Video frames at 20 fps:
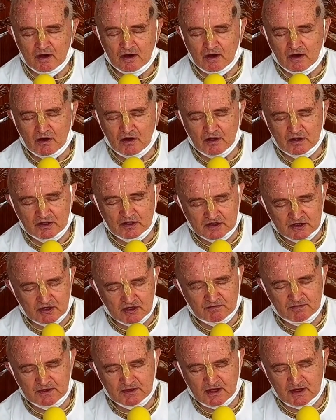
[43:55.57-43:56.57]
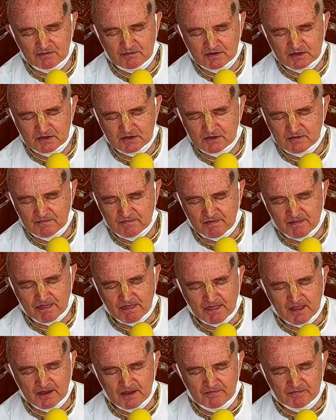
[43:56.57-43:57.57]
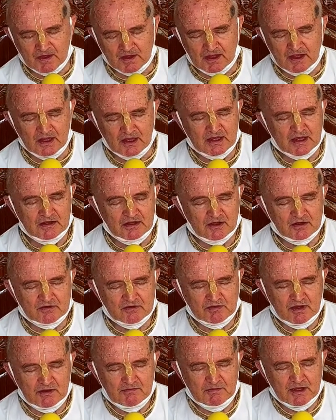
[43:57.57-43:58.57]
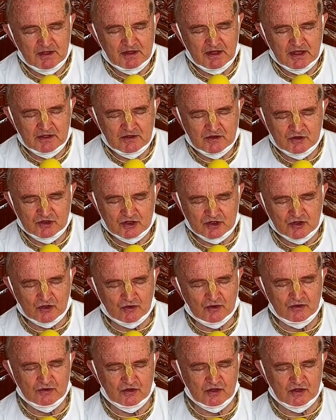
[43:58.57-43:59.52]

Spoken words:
Sometimes he cannot remain like a stone,